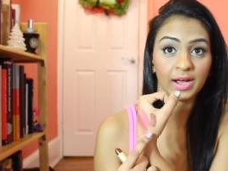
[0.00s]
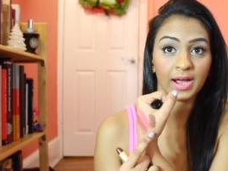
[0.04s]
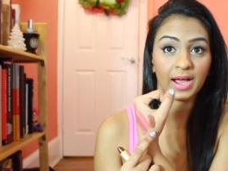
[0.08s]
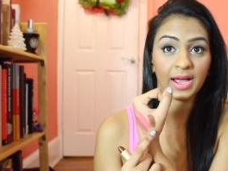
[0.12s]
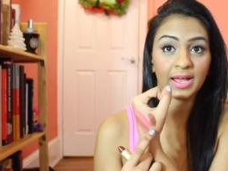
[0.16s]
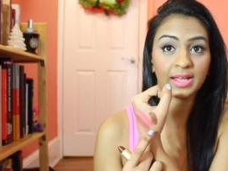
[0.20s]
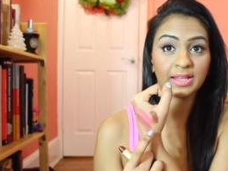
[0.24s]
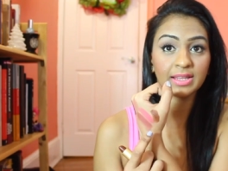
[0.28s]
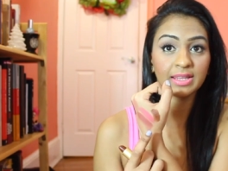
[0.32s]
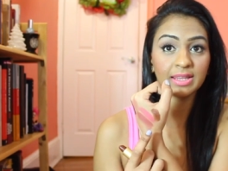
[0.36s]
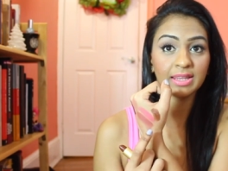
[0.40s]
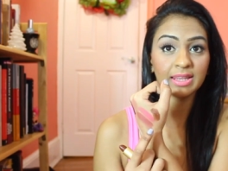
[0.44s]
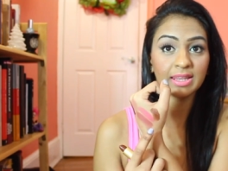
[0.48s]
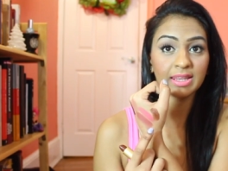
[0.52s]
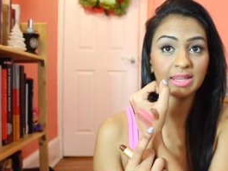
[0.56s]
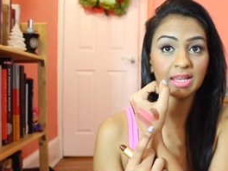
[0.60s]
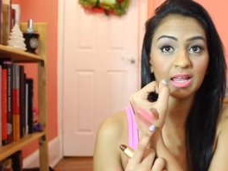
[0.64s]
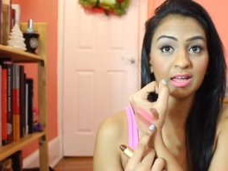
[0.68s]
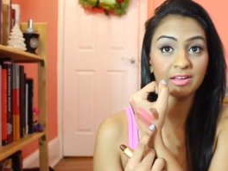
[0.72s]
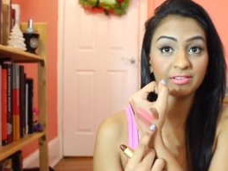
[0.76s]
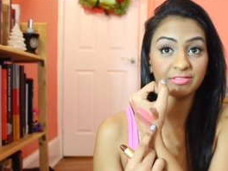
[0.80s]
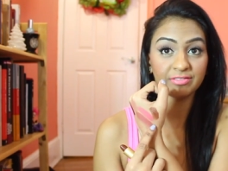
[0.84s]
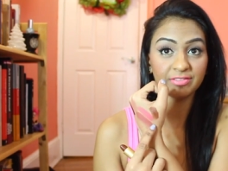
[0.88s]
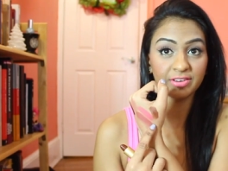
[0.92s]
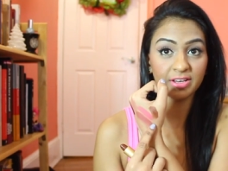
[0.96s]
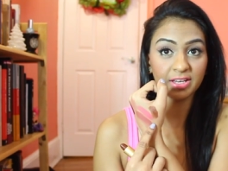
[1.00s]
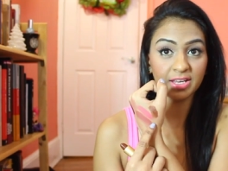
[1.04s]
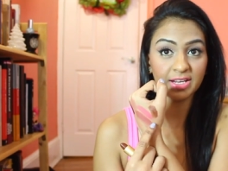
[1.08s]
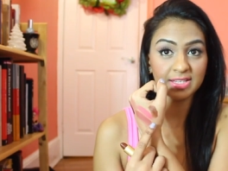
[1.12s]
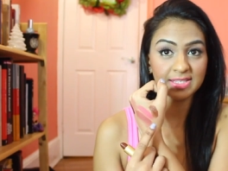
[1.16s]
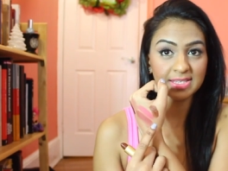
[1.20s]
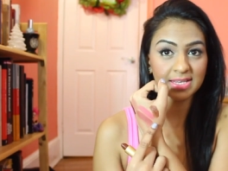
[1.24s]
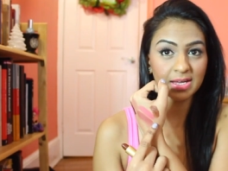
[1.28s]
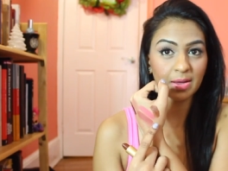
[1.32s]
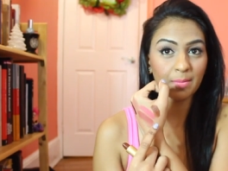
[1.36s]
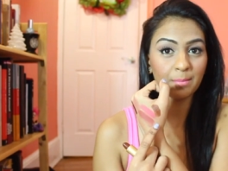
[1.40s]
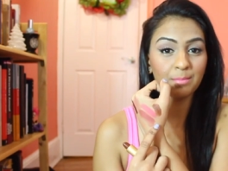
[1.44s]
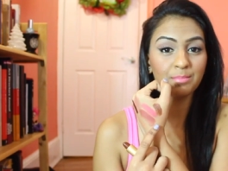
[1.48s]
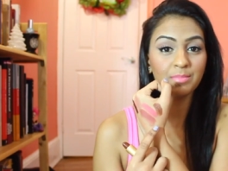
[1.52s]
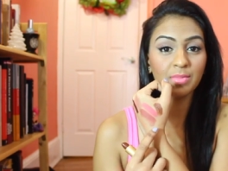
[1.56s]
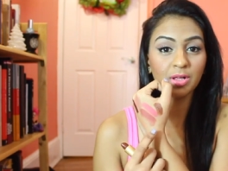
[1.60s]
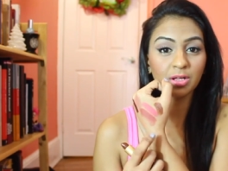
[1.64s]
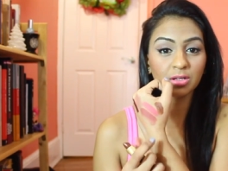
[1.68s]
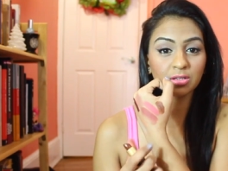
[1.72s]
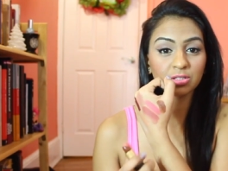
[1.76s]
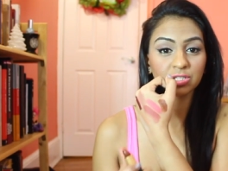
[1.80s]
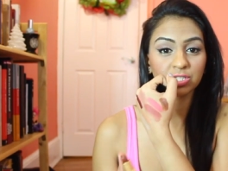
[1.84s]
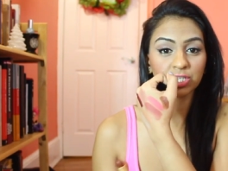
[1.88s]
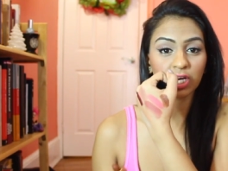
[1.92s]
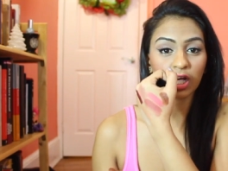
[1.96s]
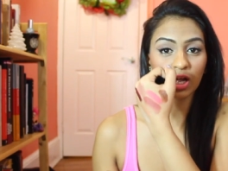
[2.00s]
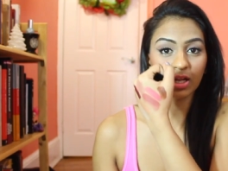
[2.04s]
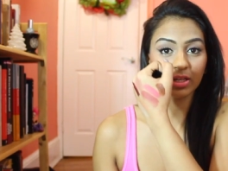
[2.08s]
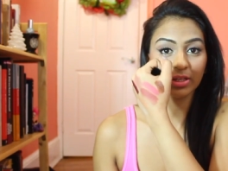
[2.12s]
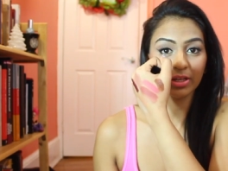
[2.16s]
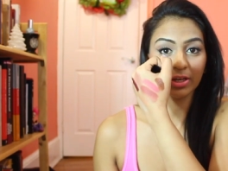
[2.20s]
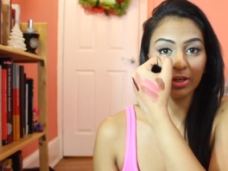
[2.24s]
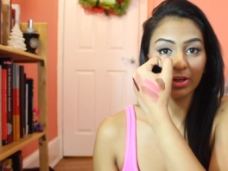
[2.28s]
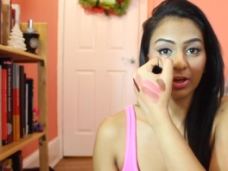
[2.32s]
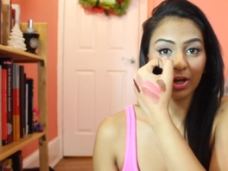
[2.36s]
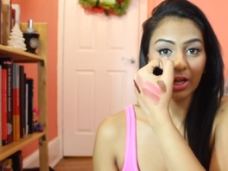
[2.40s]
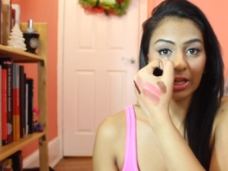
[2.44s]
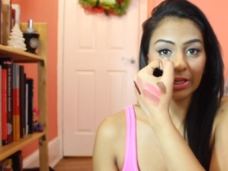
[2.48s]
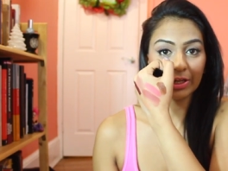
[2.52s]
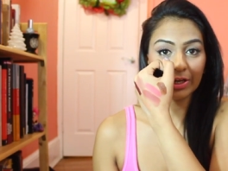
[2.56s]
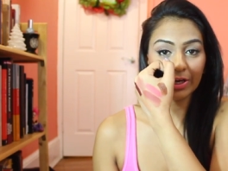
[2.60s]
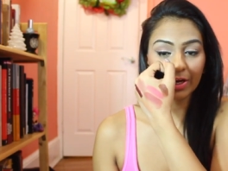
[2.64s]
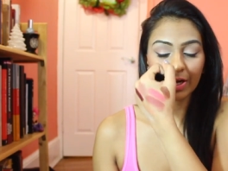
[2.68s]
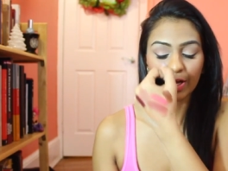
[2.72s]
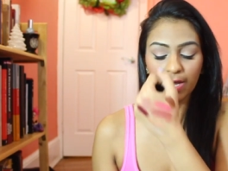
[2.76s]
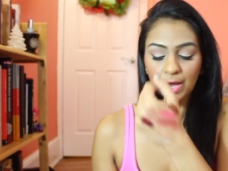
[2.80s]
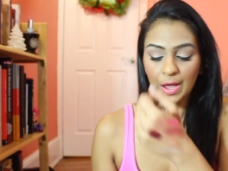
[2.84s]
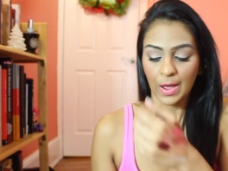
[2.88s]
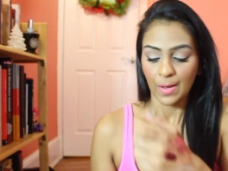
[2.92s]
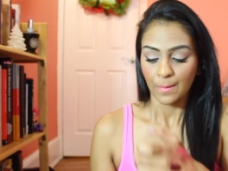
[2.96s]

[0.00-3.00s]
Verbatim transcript: I love it. It's like a milk chocolate color.